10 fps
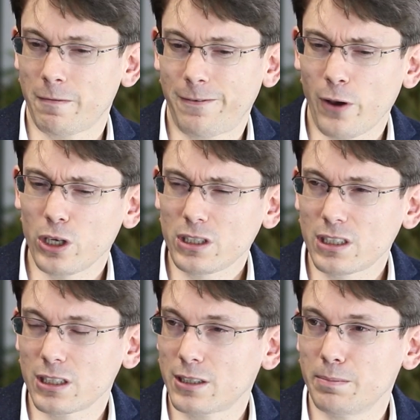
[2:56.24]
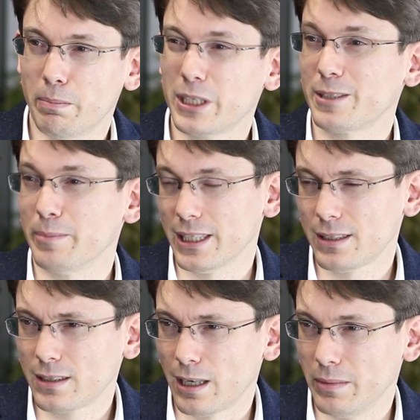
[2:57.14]
first is
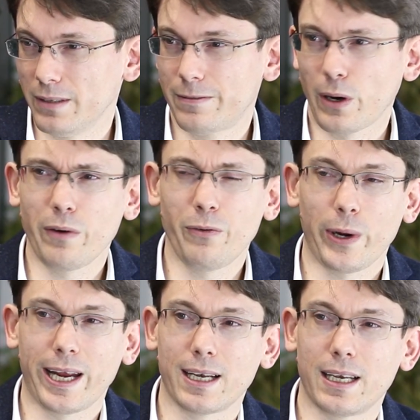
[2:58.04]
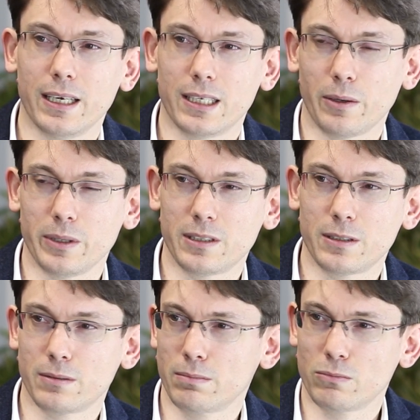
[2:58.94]
measurements. I mean, very frequently there
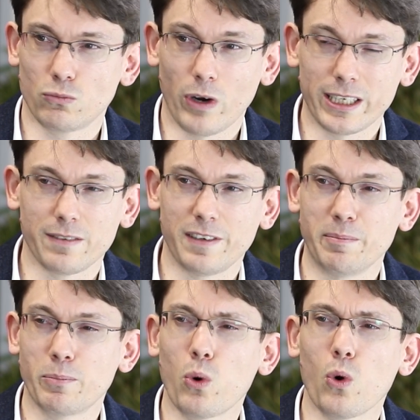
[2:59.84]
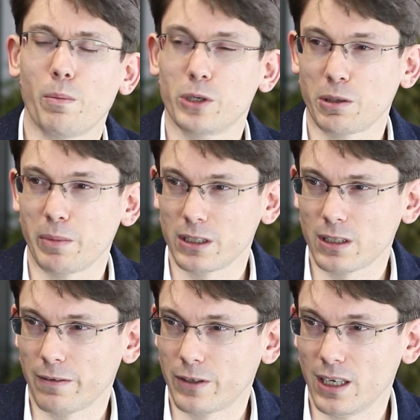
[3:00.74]
is relatively poor
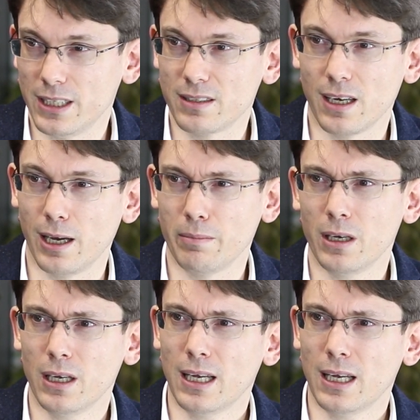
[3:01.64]
measurements of the lead time.